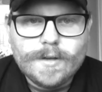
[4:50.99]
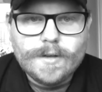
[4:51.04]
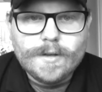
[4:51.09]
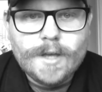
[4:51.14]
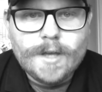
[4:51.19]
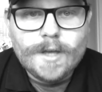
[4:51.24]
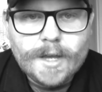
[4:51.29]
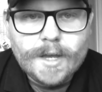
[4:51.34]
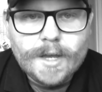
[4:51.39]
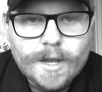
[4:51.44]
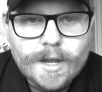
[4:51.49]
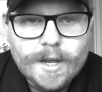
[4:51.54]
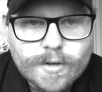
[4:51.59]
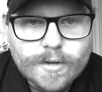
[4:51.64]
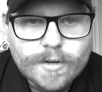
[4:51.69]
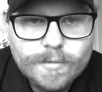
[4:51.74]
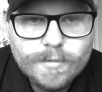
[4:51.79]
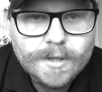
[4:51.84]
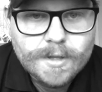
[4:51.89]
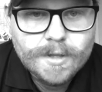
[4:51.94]
yeah, get in
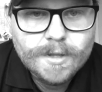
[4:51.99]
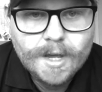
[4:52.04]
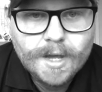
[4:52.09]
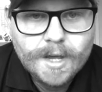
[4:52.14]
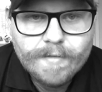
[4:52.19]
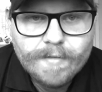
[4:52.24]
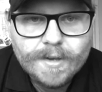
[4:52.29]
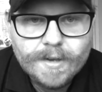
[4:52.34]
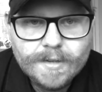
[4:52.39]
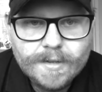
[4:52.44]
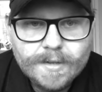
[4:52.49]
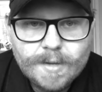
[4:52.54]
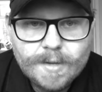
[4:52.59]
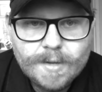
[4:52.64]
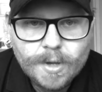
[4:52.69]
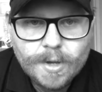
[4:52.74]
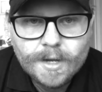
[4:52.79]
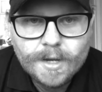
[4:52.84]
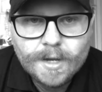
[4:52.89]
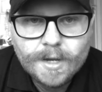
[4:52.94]
touch with the
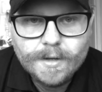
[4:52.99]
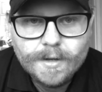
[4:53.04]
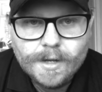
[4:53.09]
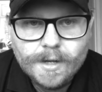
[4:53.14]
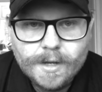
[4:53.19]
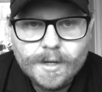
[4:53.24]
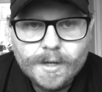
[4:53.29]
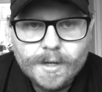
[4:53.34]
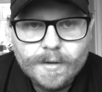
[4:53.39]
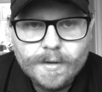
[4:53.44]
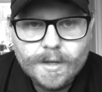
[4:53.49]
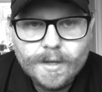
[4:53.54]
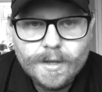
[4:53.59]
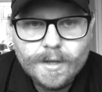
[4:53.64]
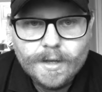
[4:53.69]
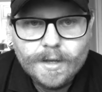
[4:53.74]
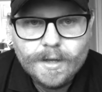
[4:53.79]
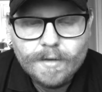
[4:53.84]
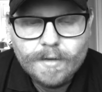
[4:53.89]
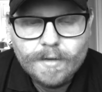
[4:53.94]
FSDP
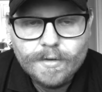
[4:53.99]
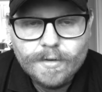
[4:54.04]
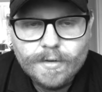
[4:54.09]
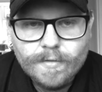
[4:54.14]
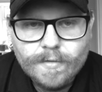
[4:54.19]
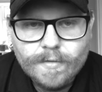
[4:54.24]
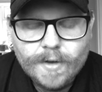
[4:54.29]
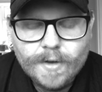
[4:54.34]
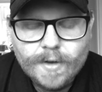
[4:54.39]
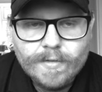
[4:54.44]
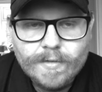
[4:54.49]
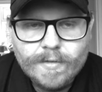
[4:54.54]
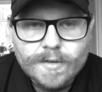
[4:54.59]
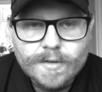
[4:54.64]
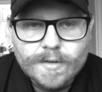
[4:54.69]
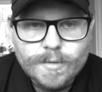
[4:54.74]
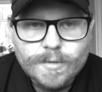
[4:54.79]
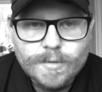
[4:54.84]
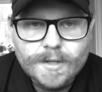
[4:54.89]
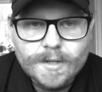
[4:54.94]
if you have a
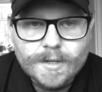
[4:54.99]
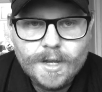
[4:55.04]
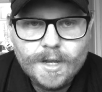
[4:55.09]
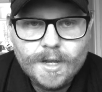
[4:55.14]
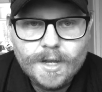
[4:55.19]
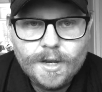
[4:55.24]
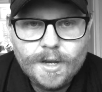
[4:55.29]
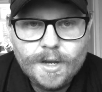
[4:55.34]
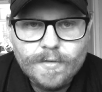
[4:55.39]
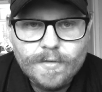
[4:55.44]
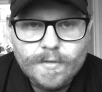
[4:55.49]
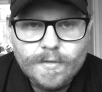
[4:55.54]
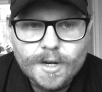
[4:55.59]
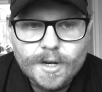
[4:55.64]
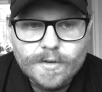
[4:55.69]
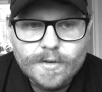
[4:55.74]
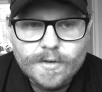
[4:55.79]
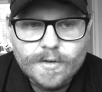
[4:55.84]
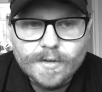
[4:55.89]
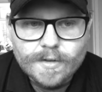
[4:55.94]
disability and you've got an
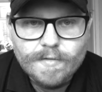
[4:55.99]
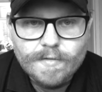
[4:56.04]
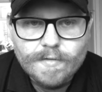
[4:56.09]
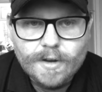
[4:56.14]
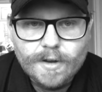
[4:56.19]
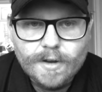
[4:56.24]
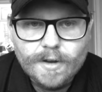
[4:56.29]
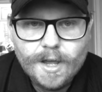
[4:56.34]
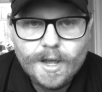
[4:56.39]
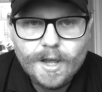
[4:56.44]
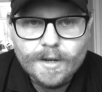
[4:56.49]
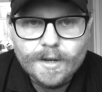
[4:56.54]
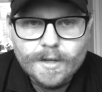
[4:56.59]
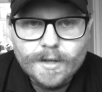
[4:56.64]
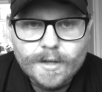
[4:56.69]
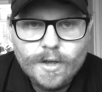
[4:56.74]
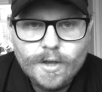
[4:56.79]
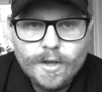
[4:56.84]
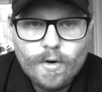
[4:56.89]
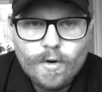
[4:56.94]
interest in flying,
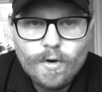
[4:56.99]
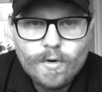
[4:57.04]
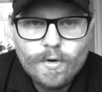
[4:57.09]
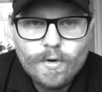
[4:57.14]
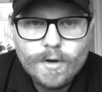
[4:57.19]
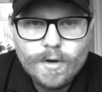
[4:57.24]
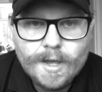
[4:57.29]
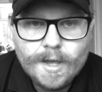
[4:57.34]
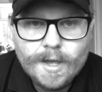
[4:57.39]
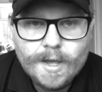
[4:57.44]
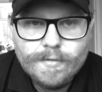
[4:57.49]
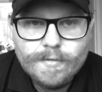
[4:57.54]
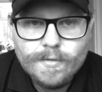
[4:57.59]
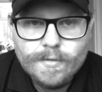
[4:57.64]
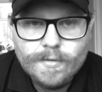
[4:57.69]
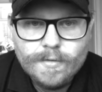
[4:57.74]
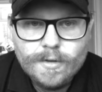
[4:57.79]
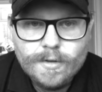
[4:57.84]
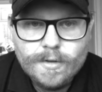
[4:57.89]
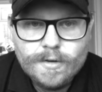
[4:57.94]
or if
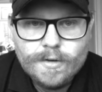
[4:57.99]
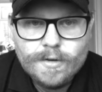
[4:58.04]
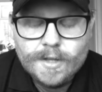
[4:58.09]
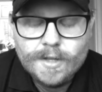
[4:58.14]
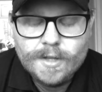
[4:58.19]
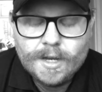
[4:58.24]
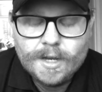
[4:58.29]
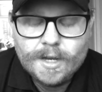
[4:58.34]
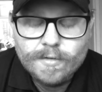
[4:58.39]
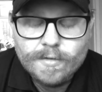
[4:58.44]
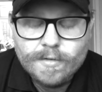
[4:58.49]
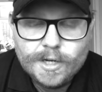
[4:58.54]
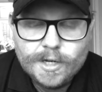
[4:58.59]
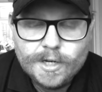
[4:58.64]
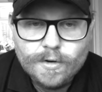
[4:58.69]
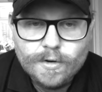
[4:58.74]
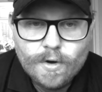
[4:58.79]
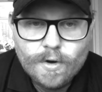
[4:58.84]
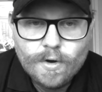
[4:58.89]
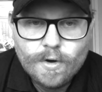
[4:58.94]
you just think it's a really
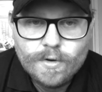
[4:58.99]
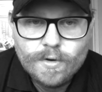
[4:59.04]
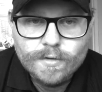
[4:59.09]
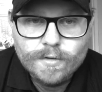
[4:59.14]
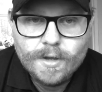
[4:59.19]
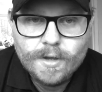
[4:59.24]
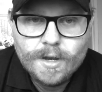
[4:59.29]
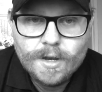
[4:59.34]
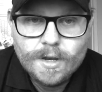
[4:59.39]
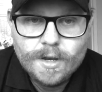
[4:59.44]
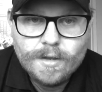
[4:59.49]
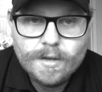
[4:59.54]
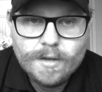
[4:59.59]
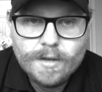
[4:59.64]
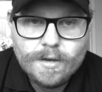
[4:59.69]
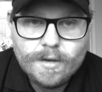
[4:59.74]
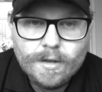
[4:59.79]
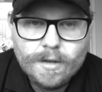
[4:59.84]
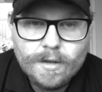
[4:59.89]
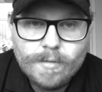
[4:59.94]
good cause and
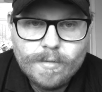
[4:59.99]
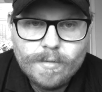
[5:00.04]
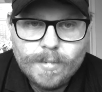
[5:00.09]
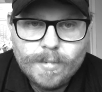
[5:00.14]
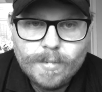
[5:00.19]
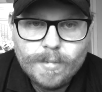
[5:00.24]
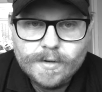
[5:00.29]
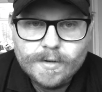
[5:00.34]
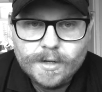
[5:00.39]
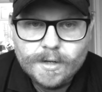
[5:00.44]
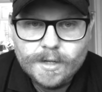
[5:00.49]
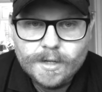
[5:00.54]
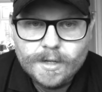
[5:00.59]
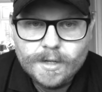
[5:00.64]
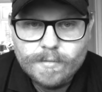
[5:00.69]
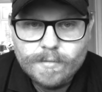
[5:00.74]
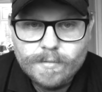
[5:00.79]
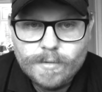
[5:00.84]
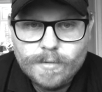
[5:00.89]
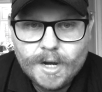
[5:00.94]
you basically
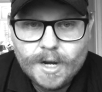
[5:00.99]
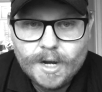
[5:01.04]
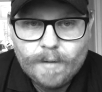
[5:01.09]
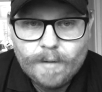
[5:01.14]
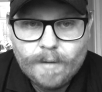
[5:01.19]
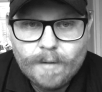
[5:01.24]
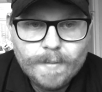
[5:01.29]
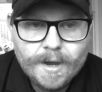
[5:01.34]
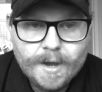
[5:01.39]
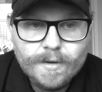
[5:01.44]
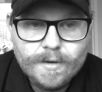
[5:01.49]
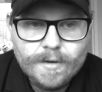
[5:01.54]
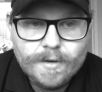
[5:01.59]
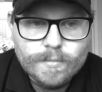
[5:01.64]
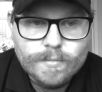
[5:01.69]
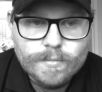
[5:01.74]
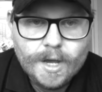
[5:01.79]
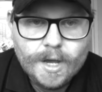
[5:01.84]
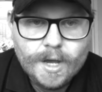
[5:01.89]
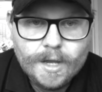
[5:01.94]
want to help them out in
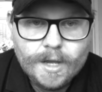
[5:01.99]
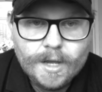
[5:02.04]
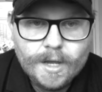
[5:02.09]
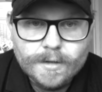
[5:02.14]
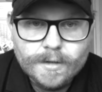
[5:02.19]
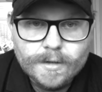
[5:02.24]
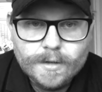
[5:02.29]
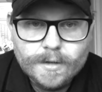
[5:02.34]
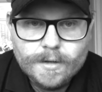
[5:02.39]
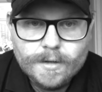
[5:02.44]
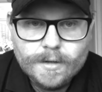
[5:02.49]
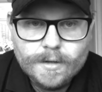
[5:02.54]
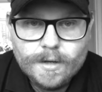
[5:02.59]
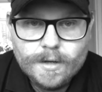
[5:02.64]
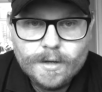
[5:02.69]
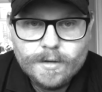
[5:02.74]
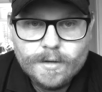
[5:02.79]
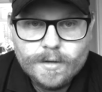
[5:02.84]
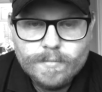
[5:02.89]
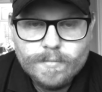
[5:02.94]
some way,
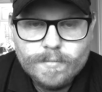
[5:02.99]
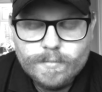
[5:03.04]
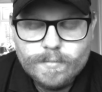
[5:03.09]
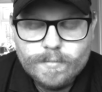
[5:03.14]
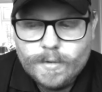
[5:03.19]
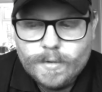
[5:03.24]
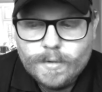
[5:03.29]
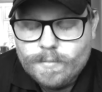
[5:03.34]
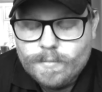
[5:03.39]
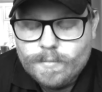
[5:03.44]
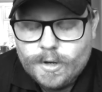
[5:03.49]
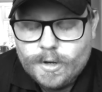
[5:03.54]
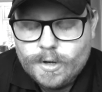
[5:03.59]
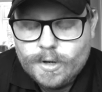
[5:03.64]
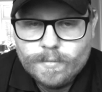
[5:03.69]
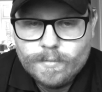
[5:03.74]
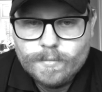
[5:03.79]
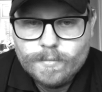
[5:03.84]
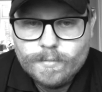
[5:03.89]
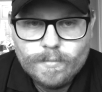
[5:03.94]
you know,